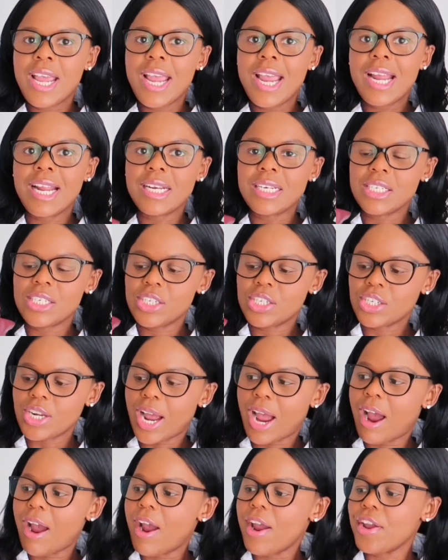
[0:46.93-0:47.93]
And
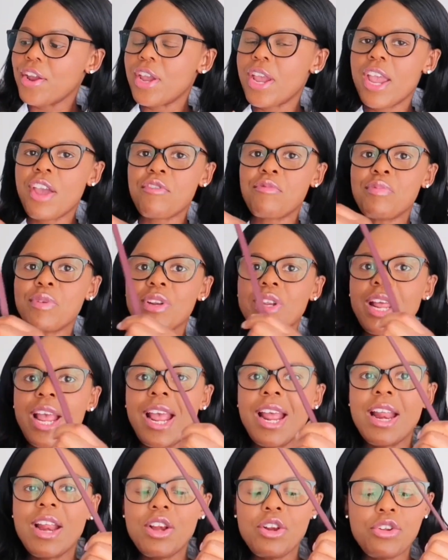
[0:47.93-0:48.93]
I have been
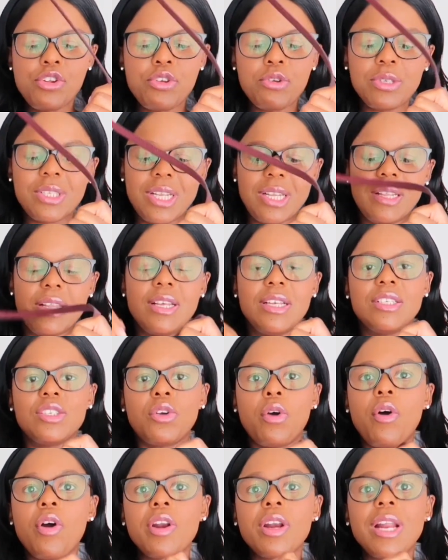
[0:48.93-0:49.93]
using this
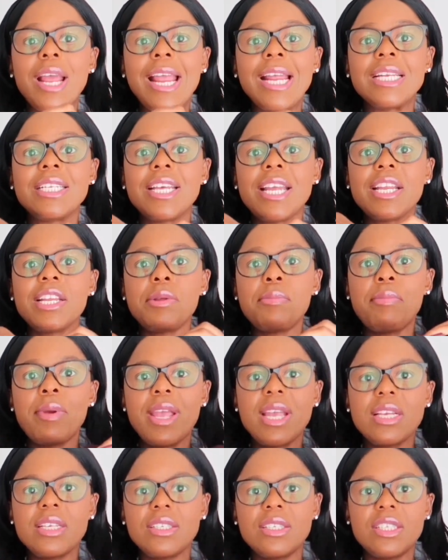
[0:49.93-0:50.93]
on a daily
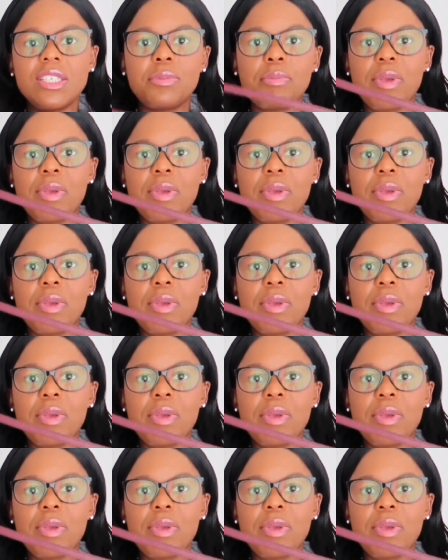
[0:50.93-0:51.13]
basis,